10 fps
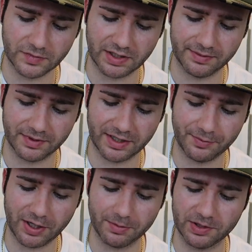I
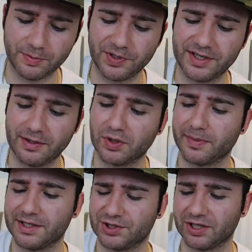probably will put it in one of
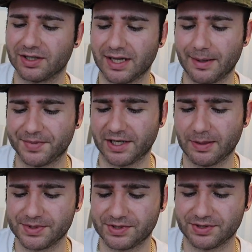my junk
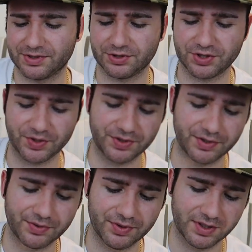laptops just to show
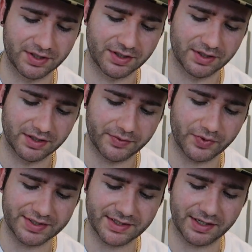you
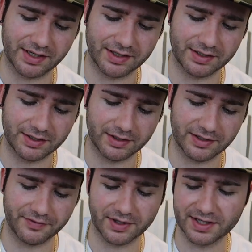what's on here,
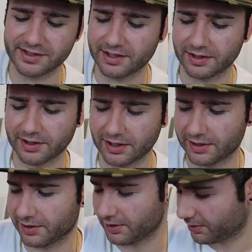if there is anything on
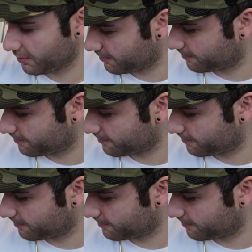here.